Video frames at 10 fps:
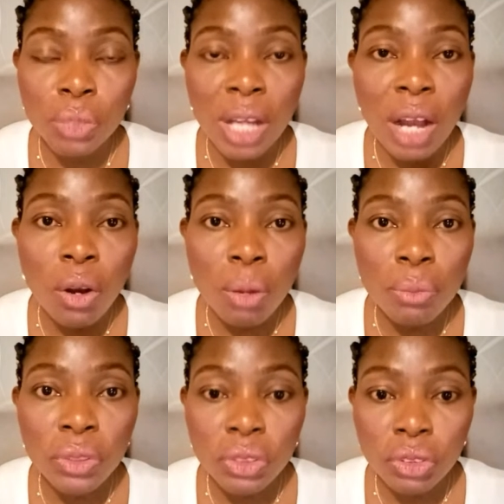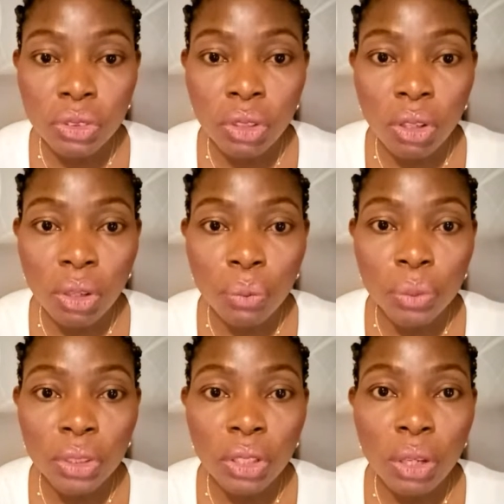We are almost done.
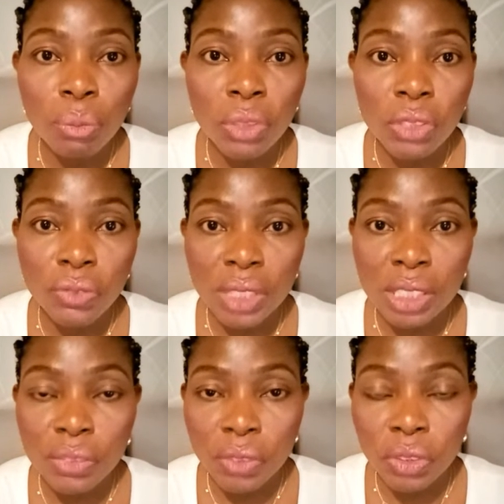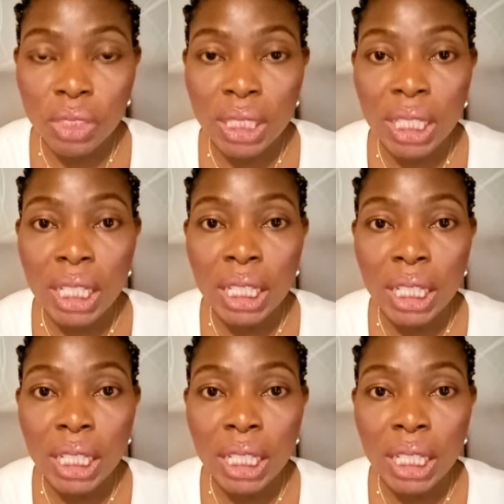We don't almost finish for today.